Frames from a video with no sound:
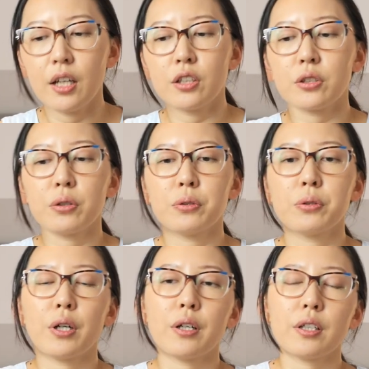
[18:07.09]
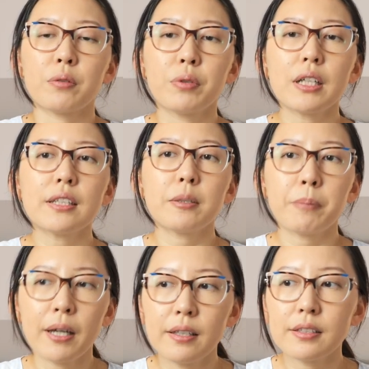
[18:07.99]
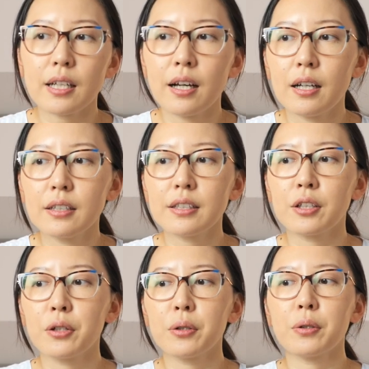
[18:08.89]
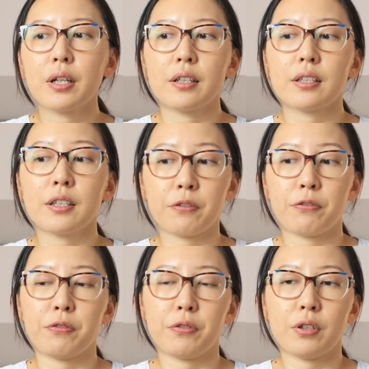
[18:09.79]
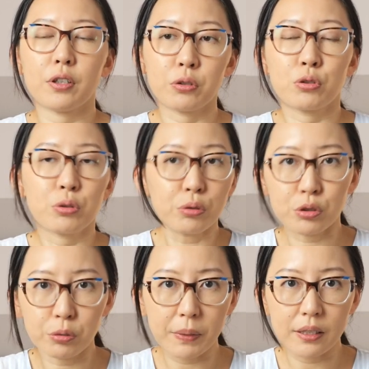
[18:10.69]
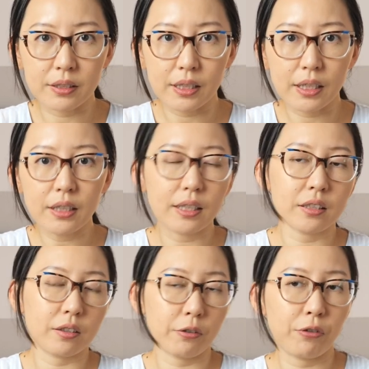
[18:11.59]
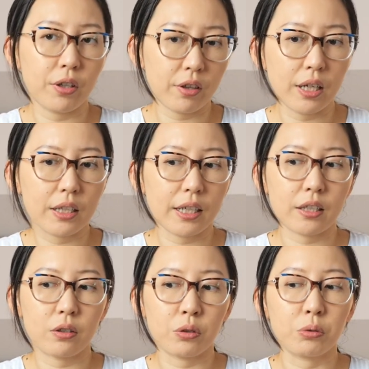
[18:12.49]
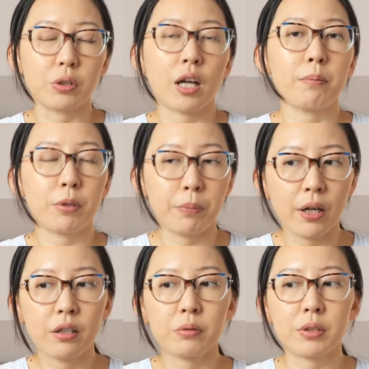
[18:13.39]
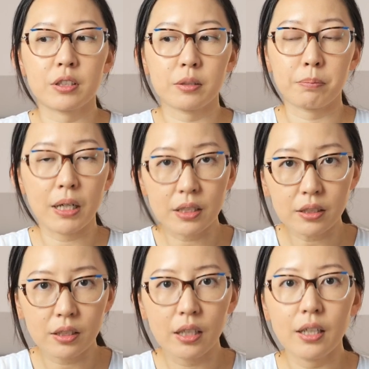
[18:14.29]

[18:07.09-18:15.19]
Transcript: So it really depends on, you know, if you choose to be in the city, that's a different thing. Like you come prepared with the budget.